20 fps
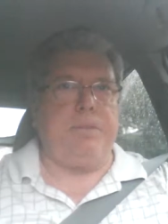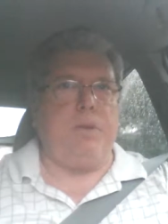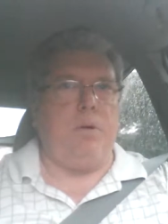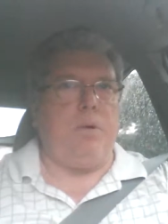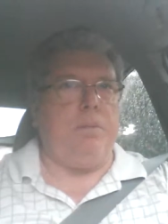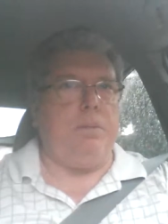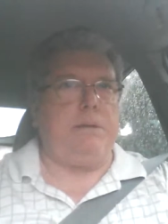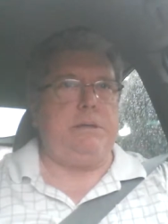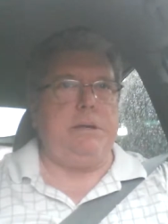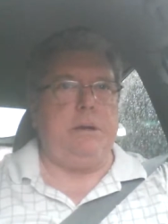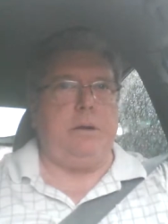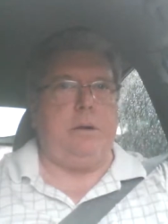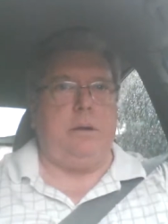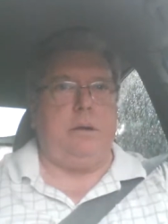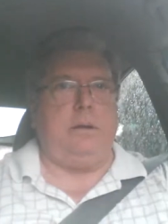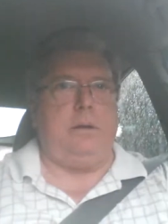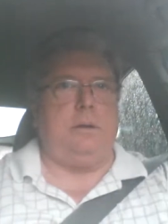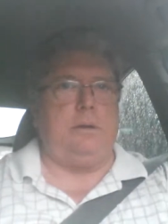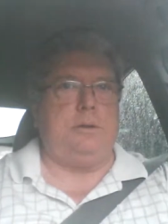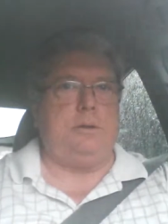or
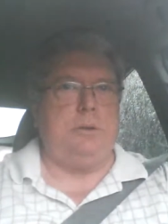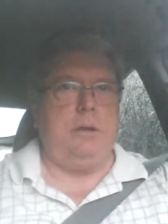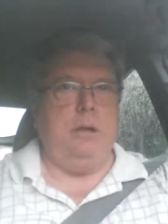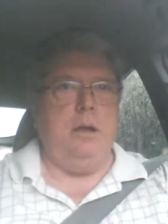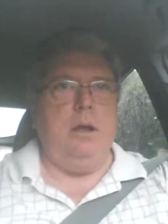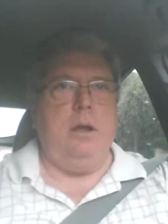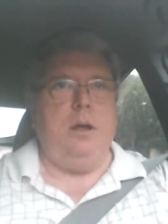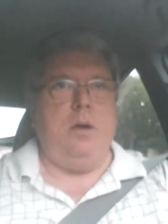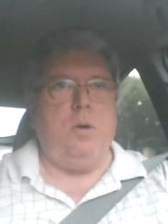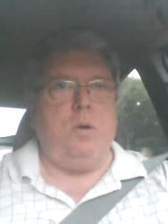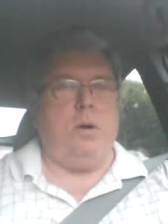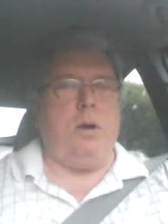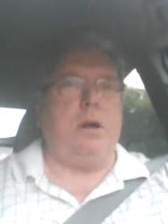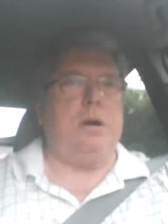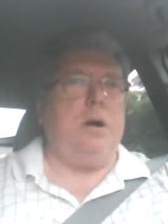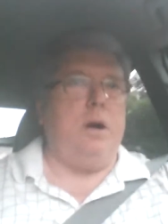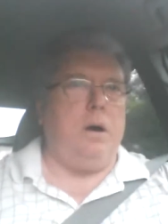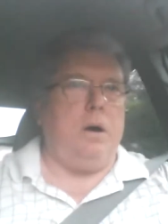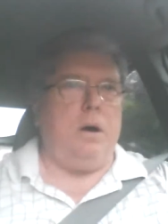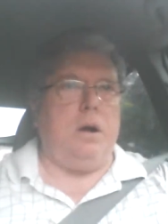materials or a
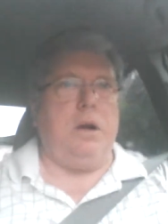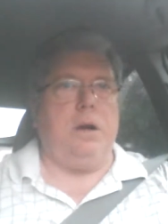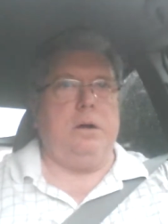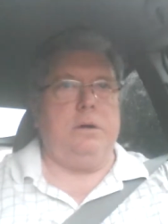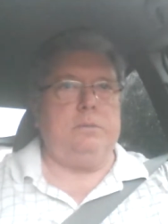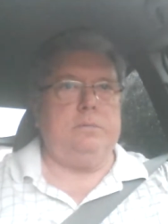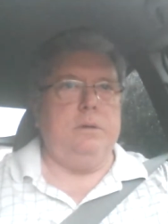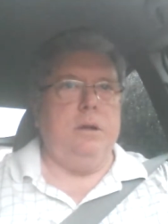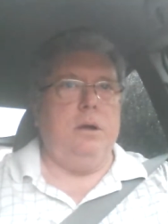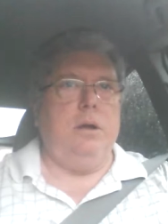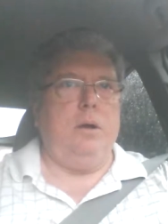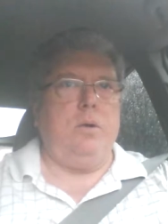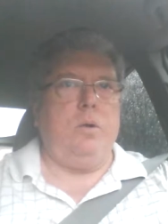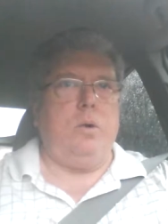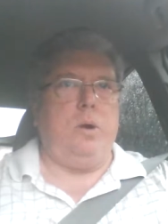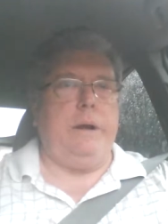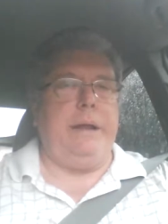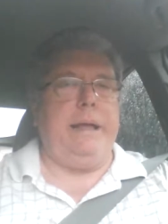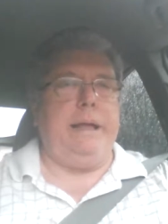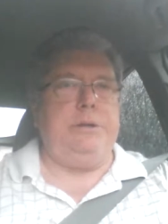car
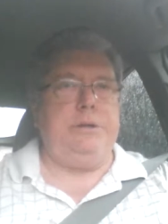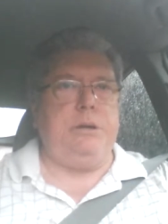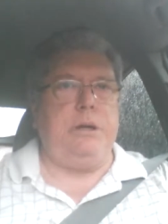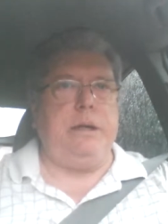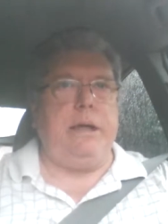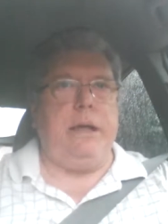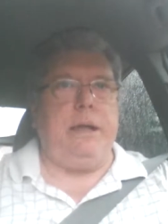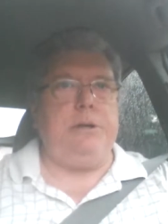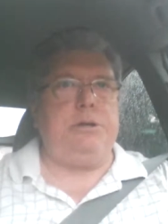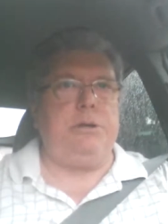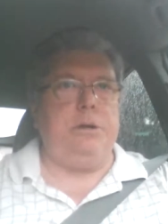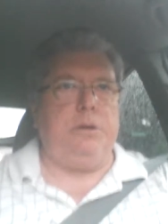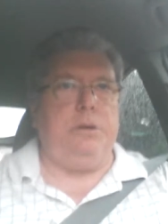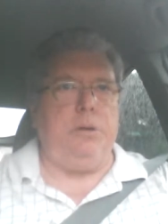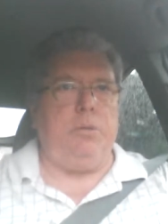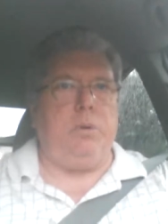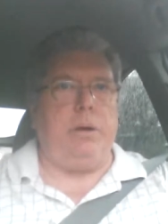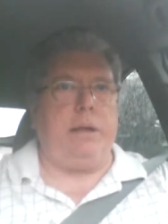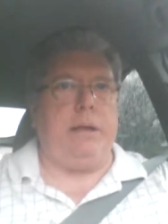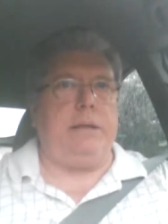or an education,
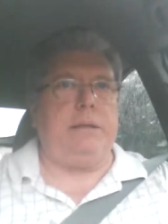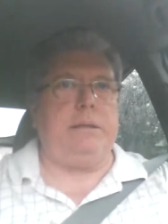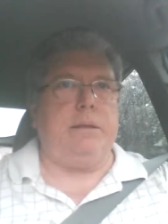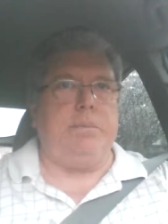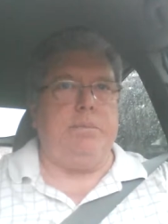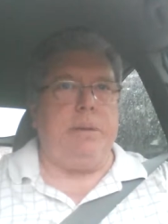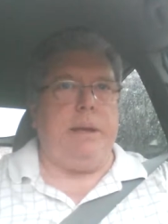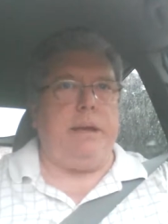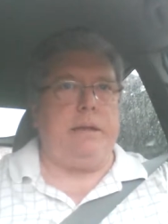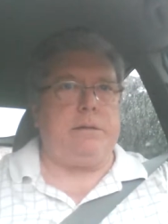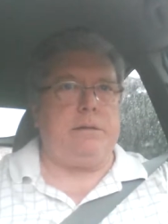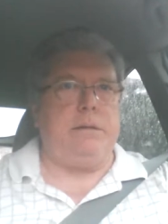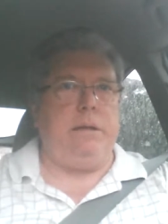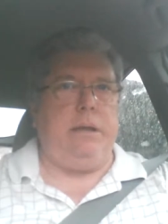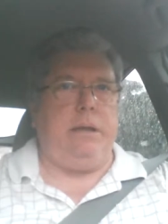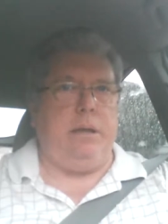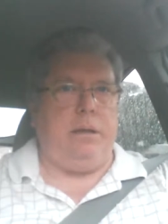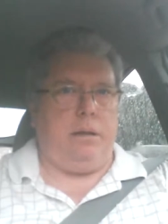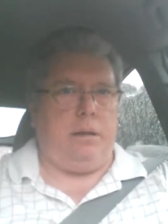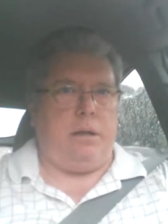you want to get the best
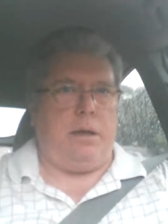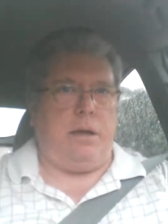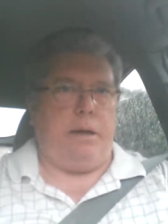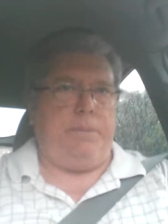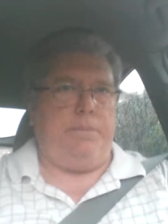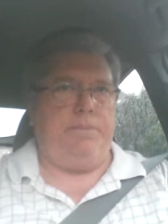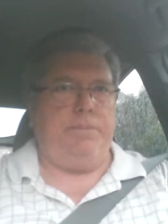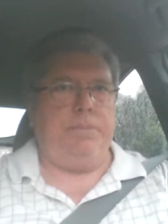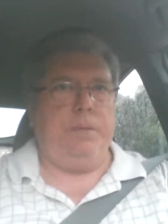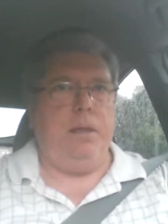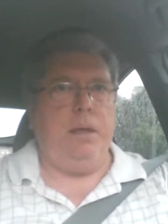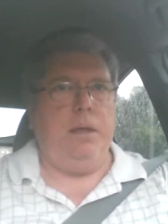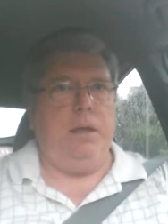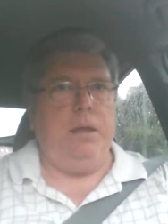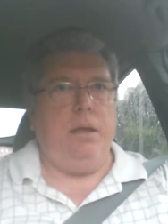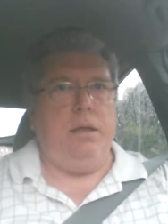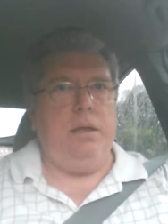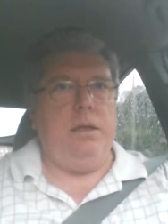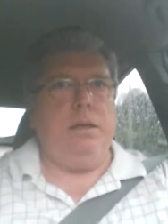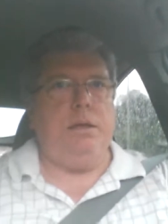deal on.
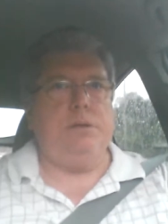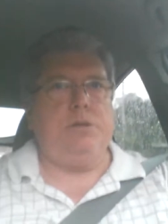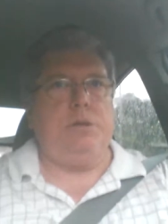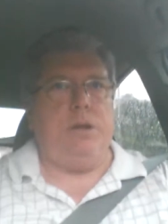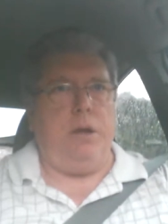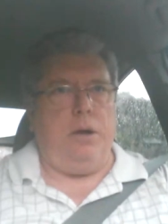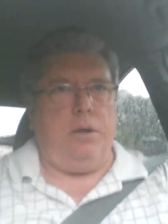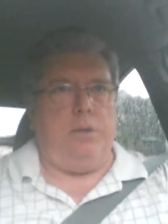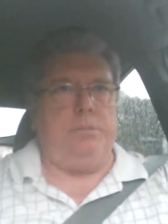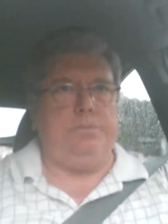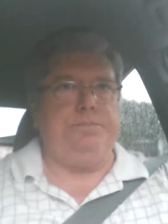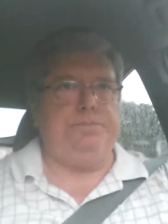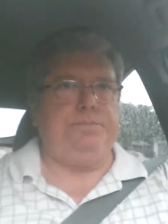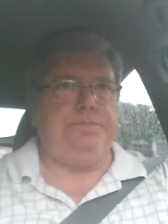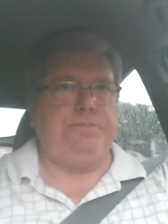So